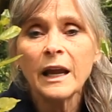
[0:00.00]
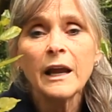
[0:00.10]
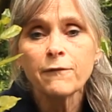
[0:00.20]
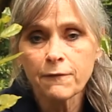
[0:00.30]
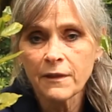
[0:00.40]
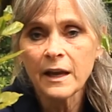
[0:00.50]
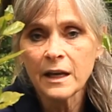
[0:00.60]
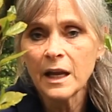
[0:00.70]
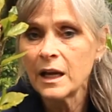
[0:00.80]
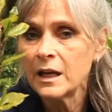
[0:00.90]
if they
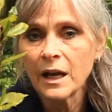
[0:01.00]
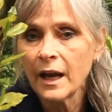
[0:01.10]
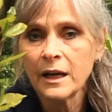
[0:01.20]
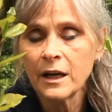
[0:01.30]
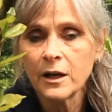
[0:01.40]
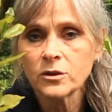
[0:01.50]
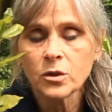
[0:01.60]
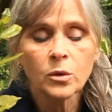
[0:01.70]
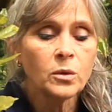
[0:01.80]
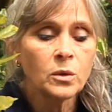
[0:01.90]
need any
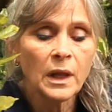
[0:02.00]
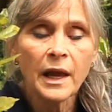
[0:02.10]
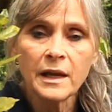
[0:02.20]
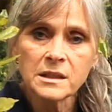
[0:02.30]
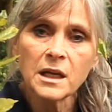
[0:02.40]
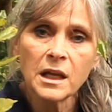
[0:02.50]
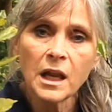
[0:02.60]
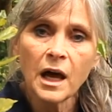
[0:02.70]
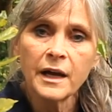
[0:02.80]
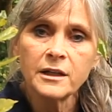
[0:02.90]
at all, is a
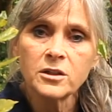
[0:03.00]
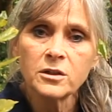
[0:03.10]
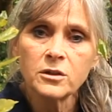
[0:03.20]
light